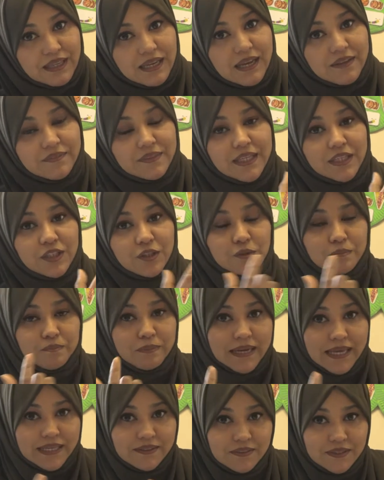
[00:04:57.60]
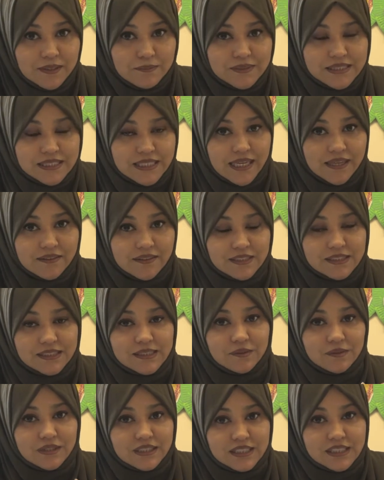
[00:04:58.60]
and then you'd blend them together,
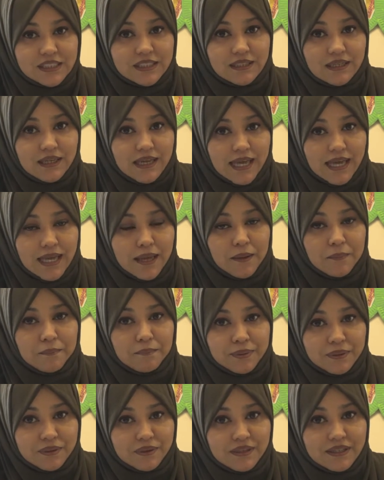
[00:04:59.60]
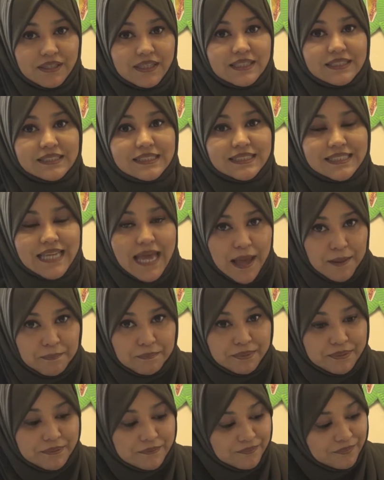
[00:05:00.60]
so T, tap.